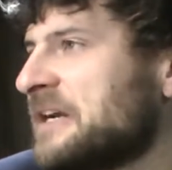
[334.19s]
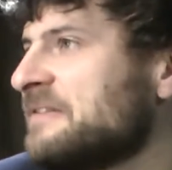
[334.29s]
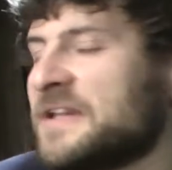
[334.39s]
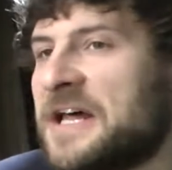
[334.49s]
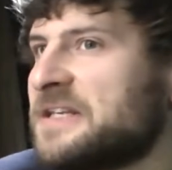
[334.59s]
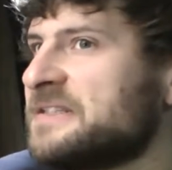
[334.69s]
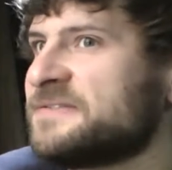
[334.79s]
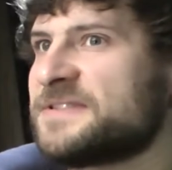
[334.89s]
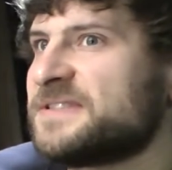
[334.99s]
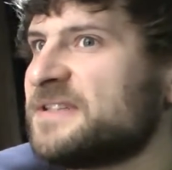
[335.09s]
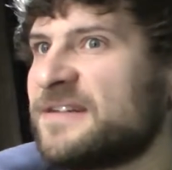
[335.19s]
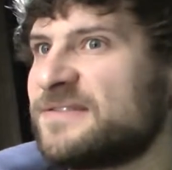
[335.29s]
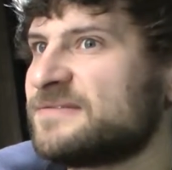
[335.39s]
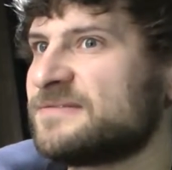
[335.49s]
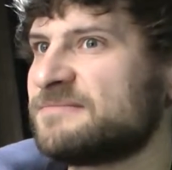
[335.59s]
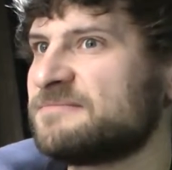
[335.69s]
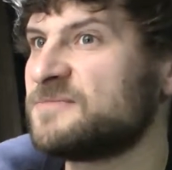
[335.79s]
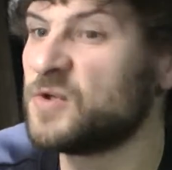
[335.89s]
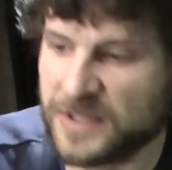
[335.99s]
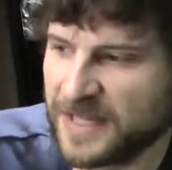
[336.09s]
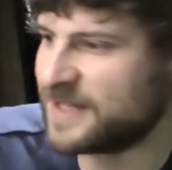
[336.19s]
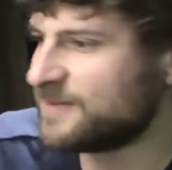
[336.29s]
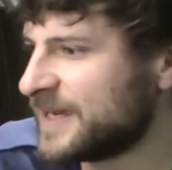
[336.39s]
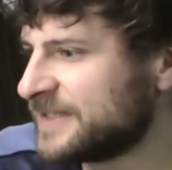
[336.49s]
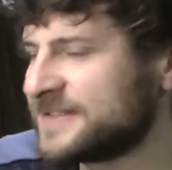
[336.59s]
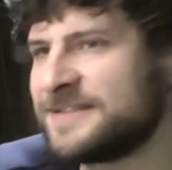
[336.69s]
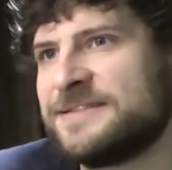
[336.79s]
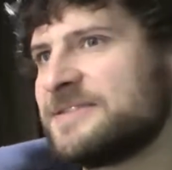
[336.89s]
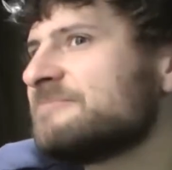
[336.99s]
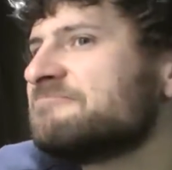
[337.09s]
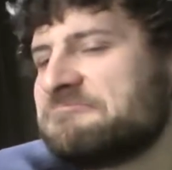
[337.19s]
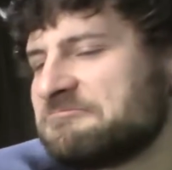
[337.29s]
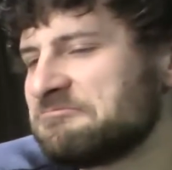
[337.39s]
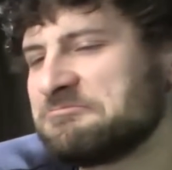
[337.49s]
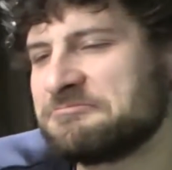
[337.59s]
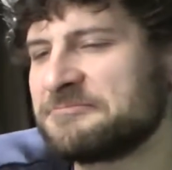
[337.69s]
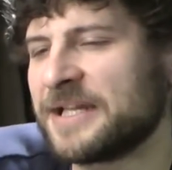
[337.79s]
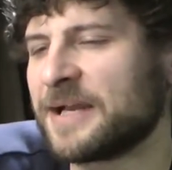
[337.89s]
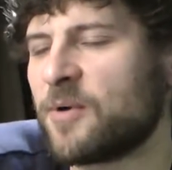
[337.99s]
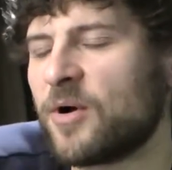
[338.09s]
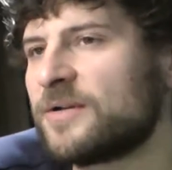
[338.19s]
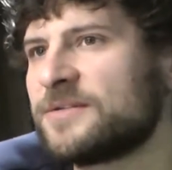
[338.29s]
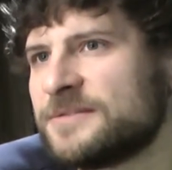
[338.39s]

I have a lot of different stuff. Ukulele basses. I like them all.